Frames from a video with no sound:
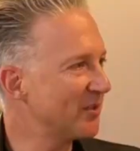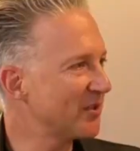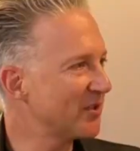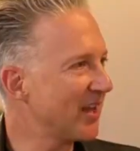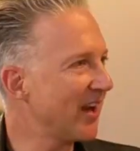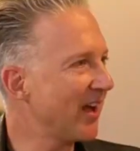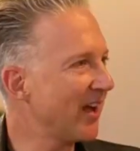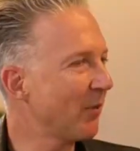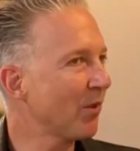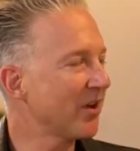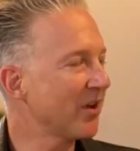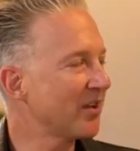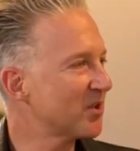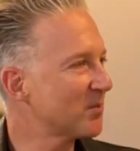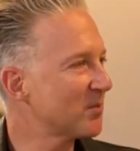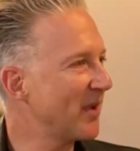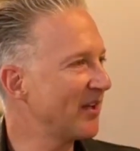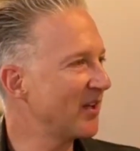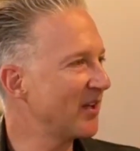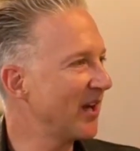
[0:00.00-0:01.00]
and I want to
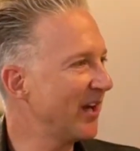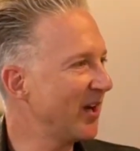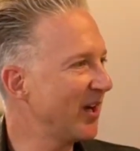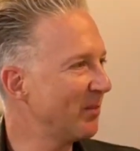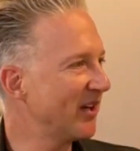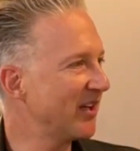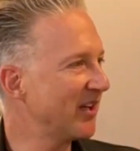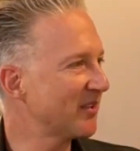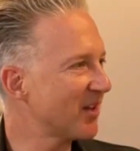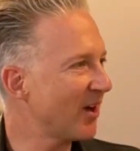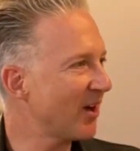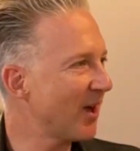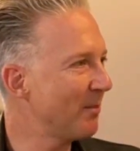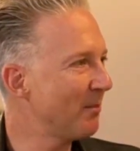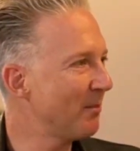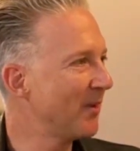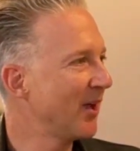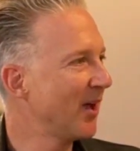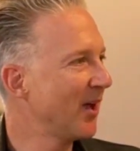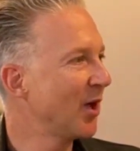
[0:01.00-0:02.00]
spend a little bit of
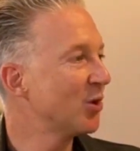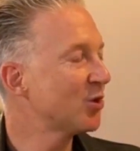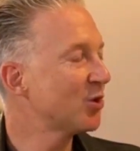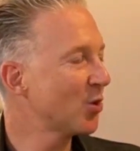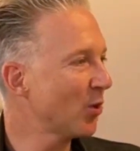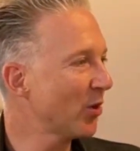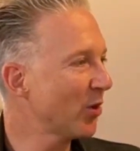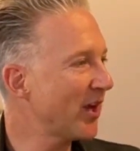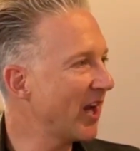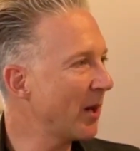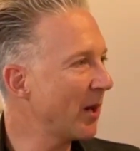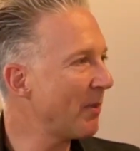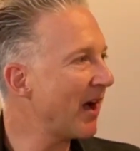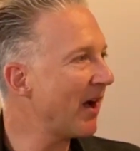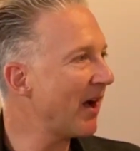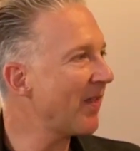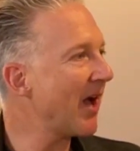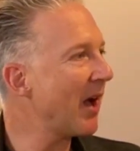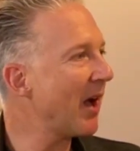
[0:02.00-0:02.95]
time talking about that,